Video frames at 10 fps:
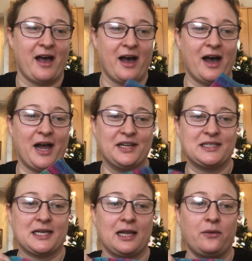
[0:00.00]
And it's
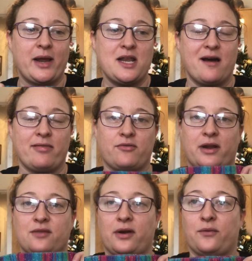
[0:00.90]
the colourway
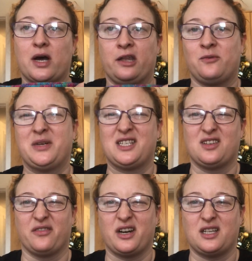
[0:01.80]
9331, which is
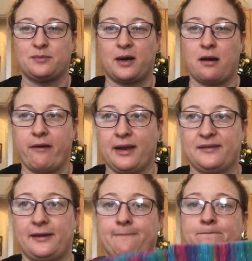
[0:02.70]
not very inspiring,
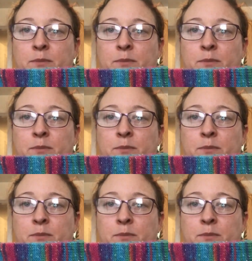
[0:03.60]
is it?